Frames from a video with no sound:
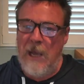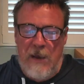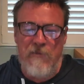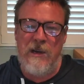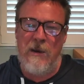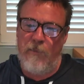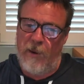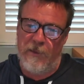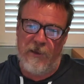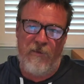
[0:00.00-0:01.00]
every
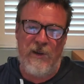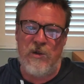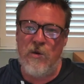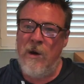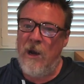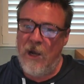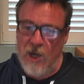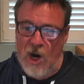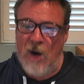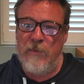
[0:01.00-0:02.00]
public official,
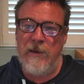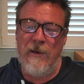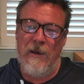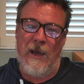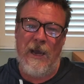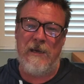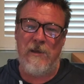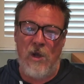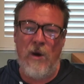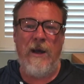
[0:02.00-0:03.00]
cop
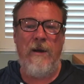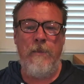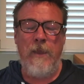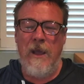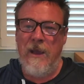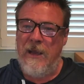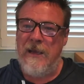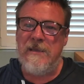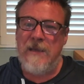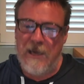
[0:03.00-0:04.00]
and lawyer
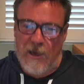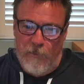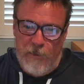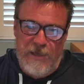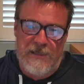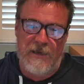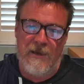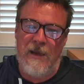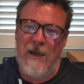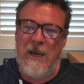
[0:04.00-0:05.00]
is complicit
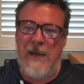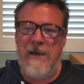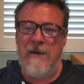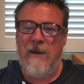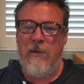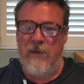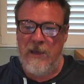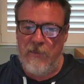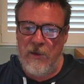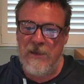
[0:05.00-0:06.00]
in
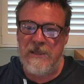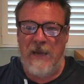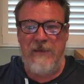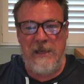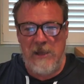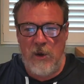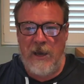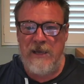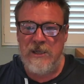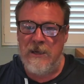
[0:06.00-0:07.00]
the abuse and the
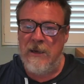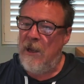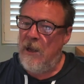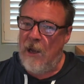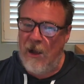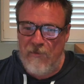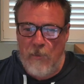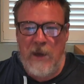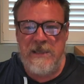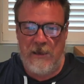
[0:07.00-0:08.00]
elongation of
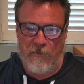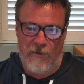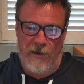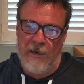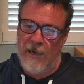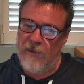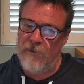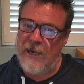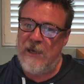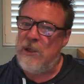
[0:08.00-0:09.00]
my suffering and the
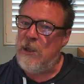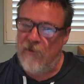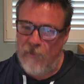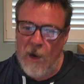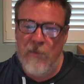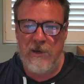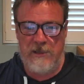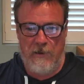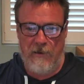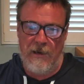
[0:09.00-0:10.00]
reduction of my
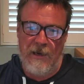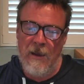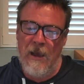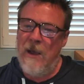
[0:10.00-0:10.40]
prosperity.